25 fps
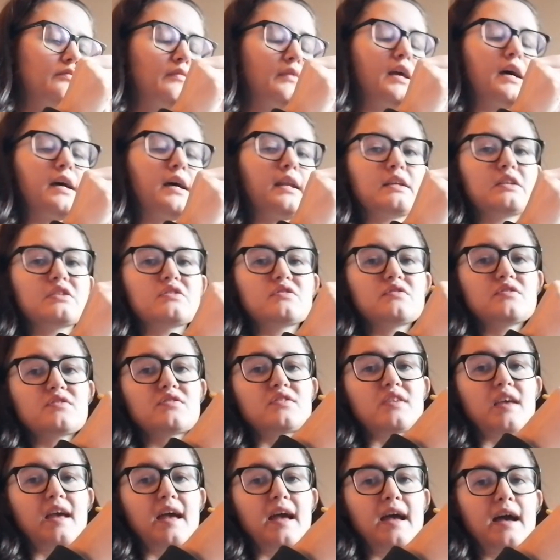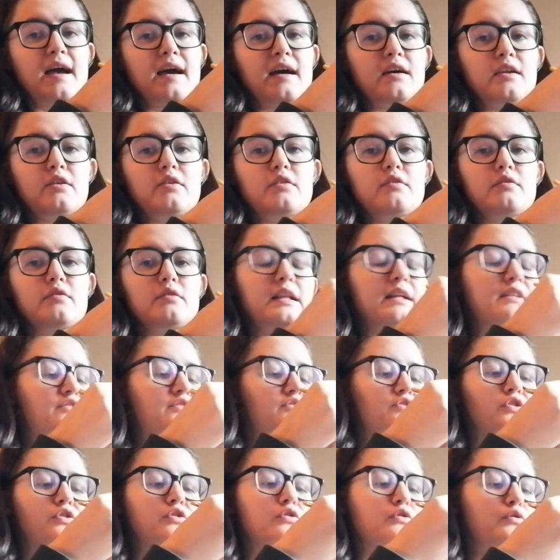That is sad.
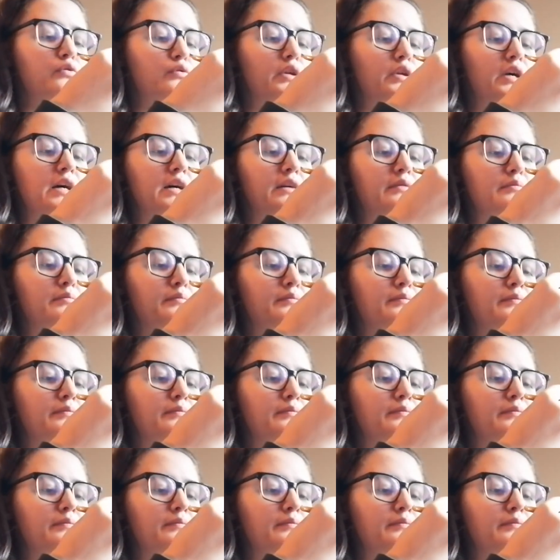Let's not do that.